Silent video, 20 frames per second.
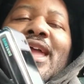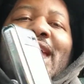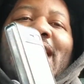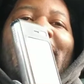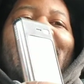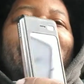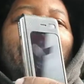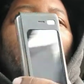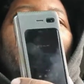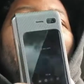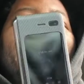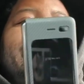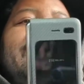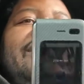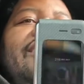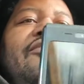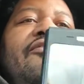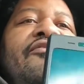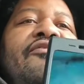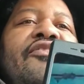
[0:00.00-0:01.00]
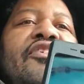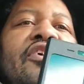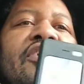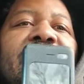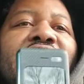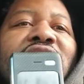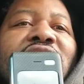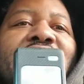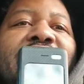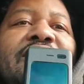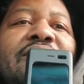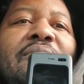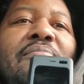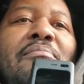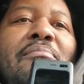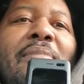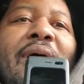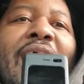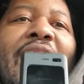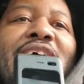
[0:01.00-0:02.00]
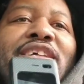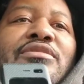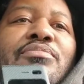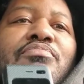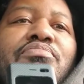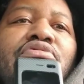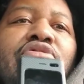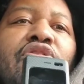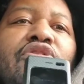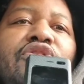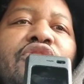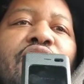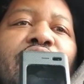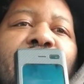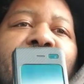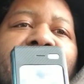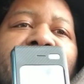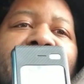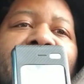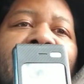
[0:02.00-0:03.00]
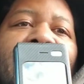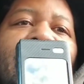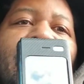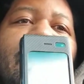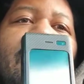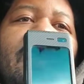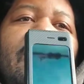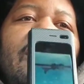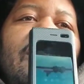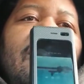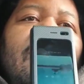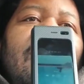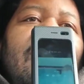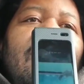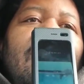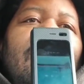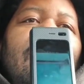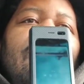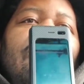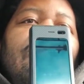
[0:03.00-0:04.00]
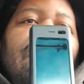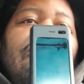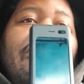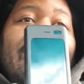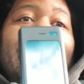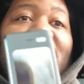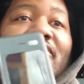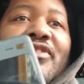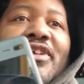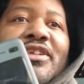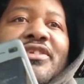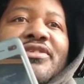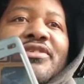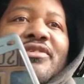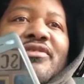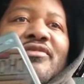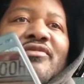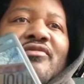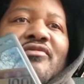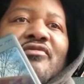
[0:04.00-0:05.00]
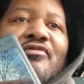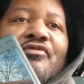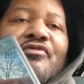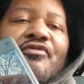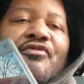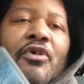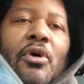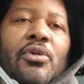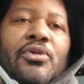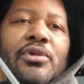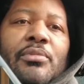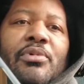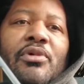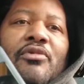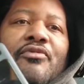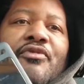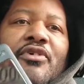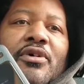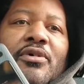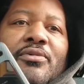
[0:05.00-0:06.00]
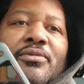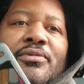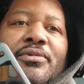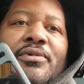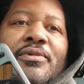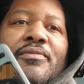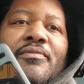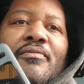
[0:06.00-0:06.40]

It was the first mass-produced, relevant, foldable phone.